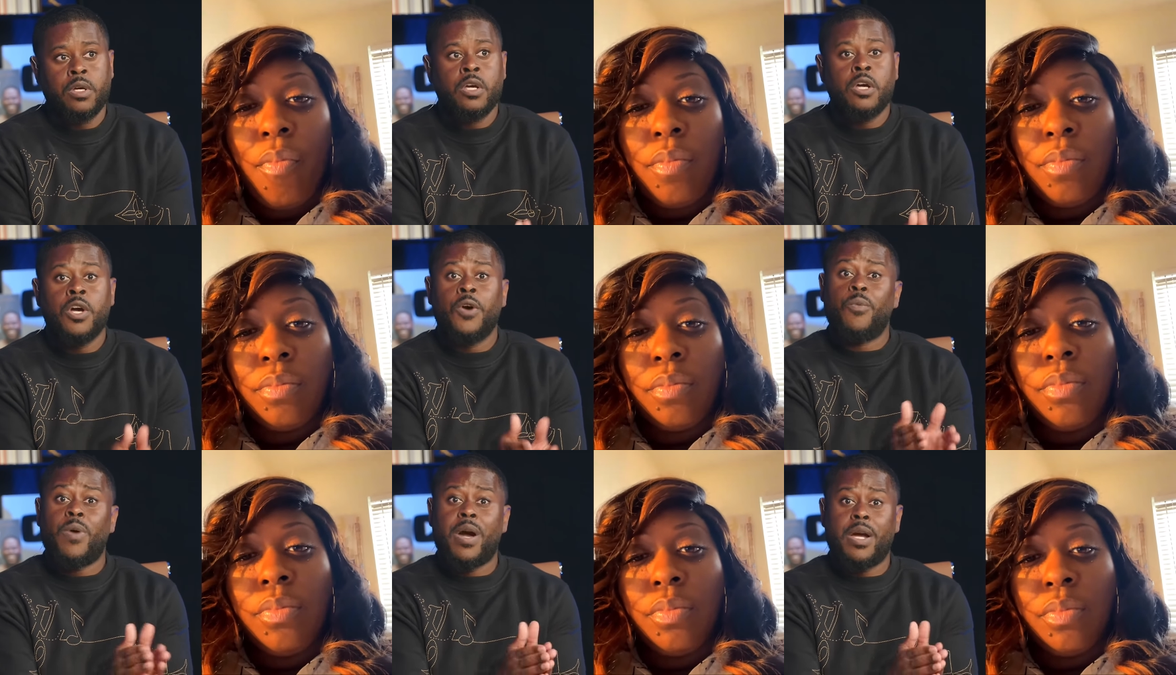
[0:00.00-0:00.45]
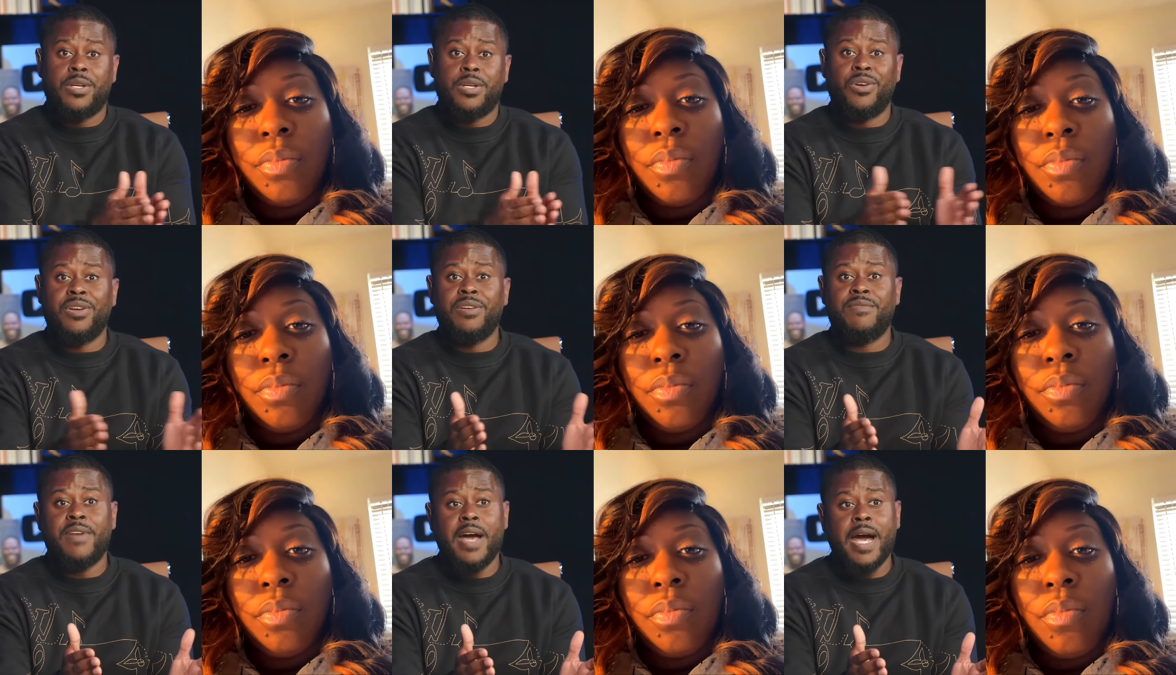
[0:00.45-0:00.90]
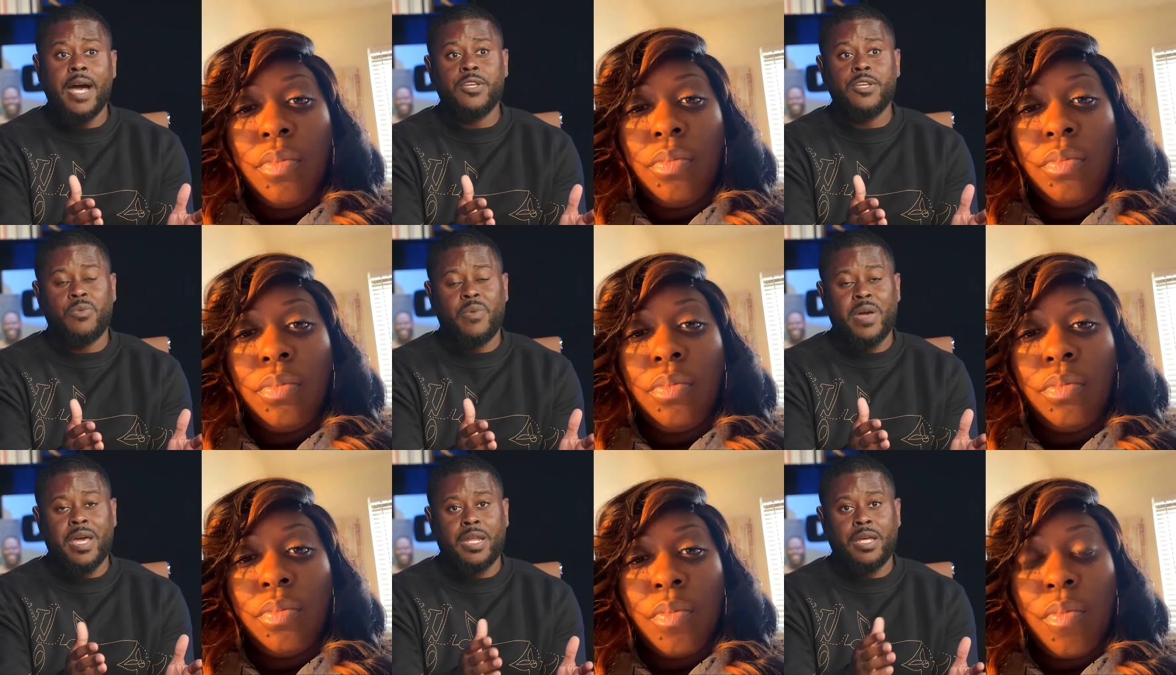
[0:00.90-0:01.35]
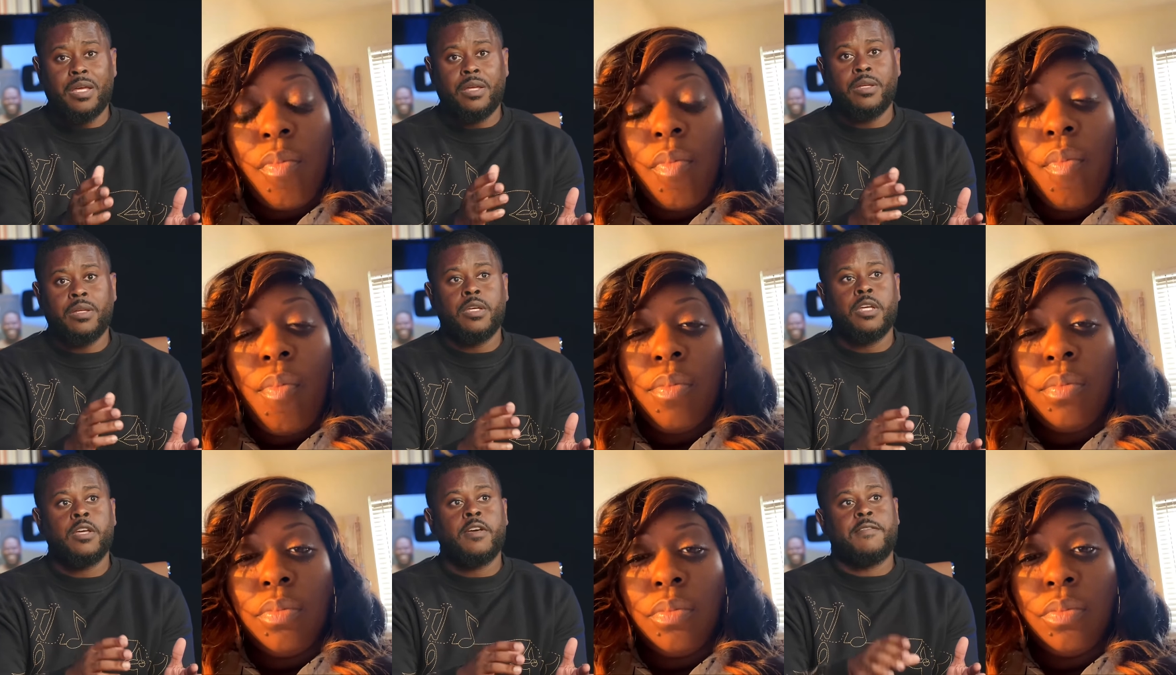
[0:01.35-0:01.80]
Speaker 1: While you're evaluating,
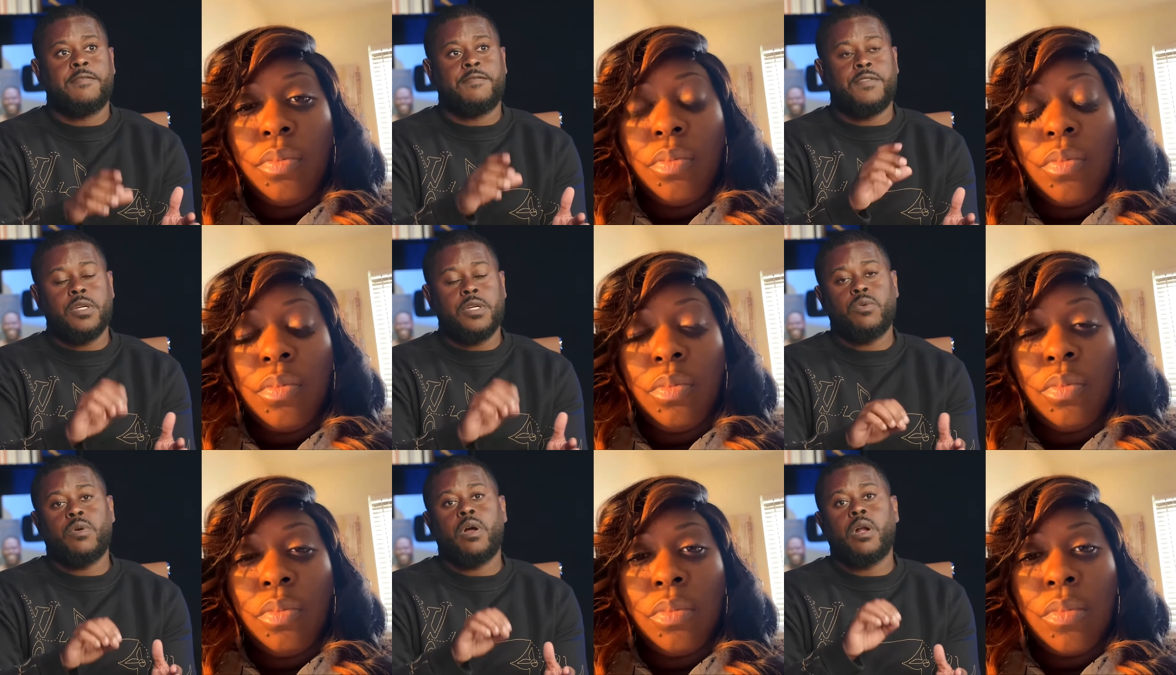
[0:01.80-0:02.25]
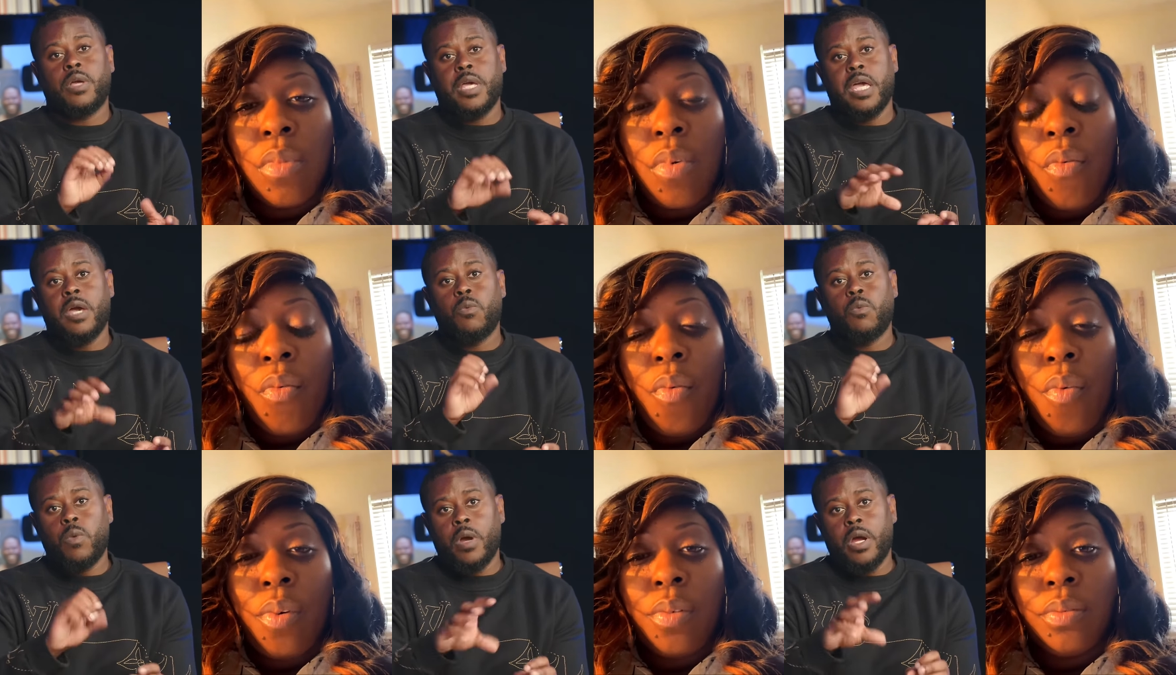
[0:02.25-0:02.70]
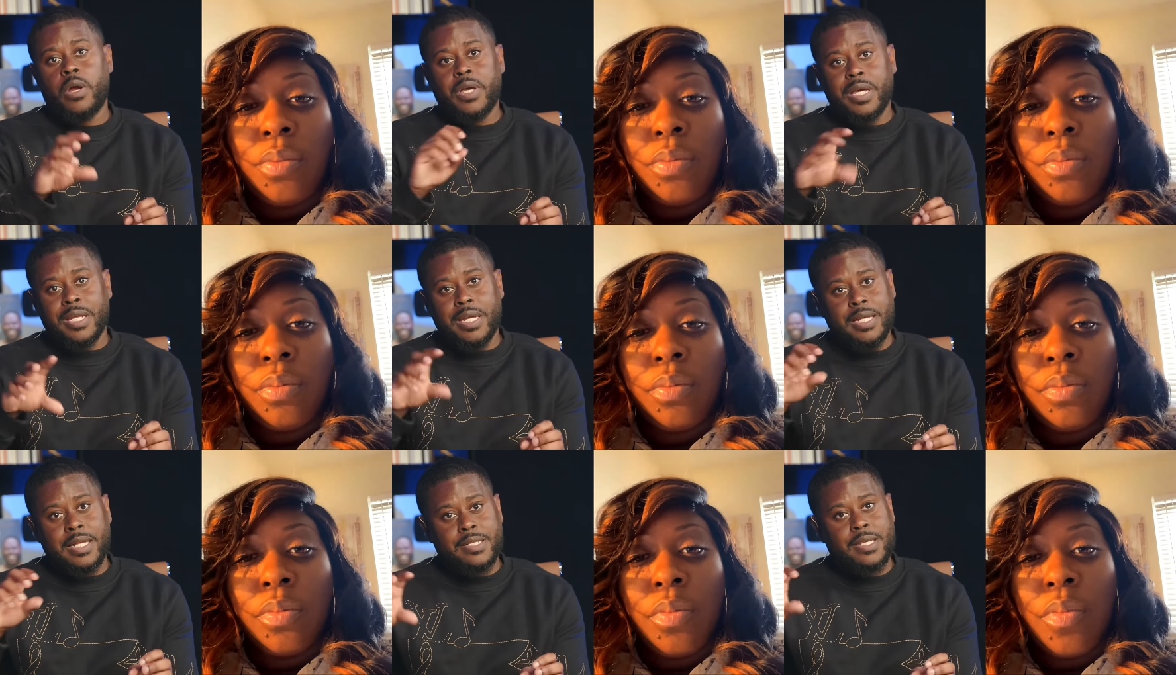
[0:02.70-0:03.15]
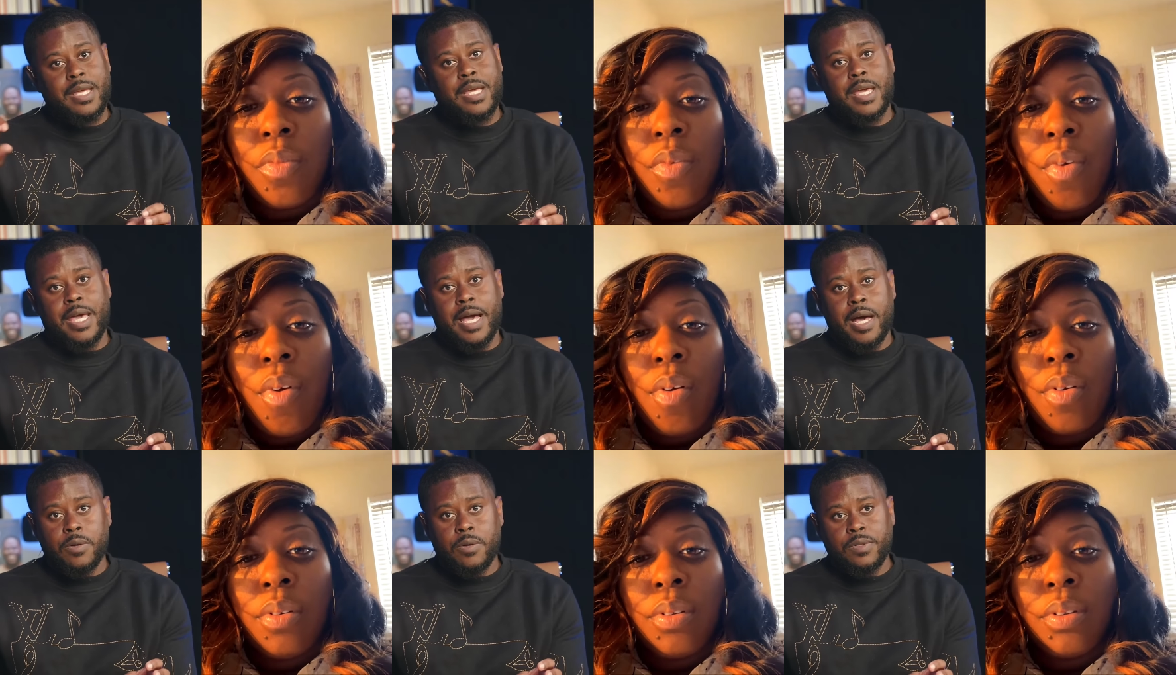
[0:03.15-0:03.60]
figure out, okay, where can I take
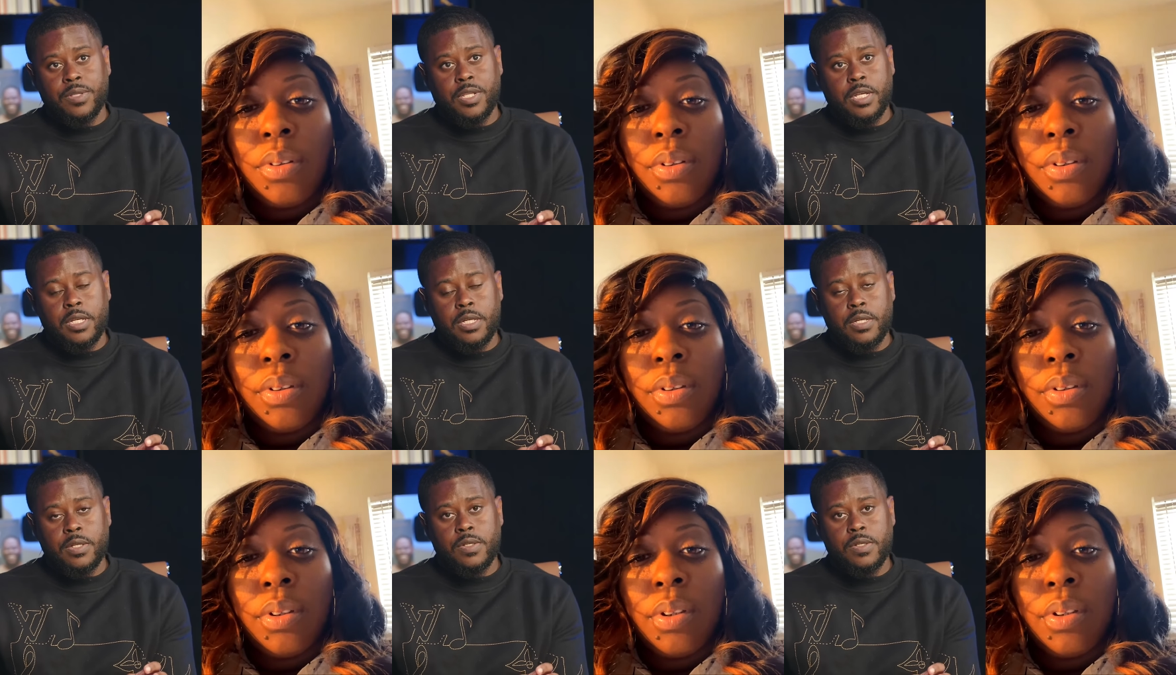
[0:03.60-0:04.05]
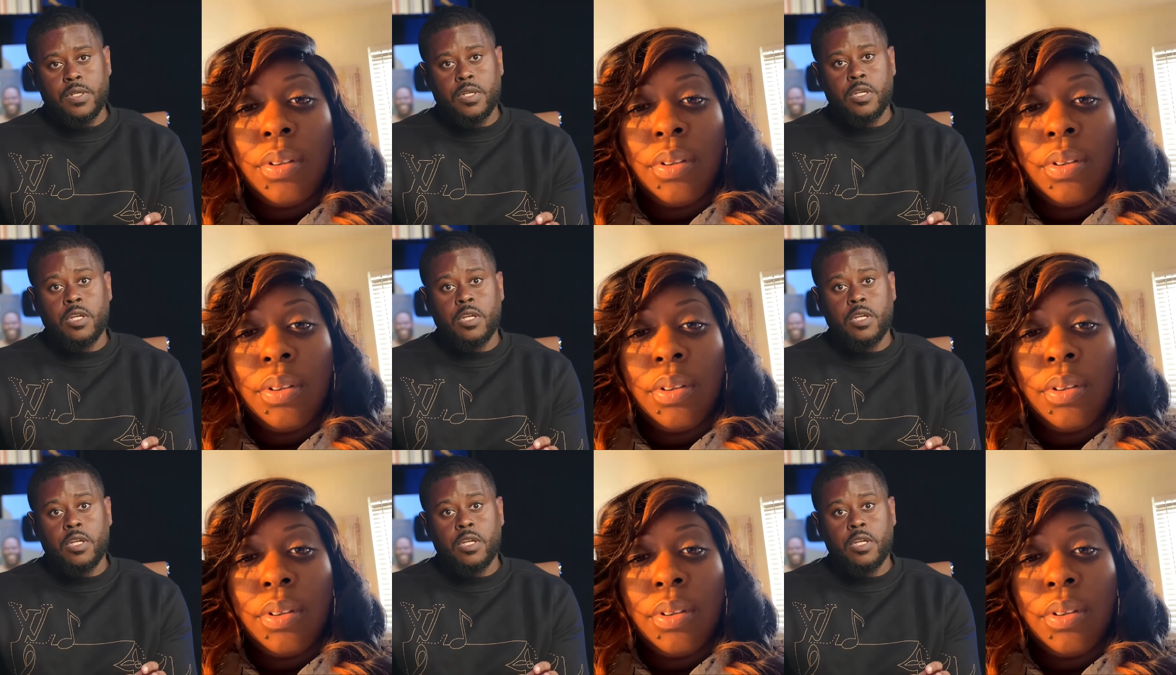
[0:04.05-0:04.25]
out things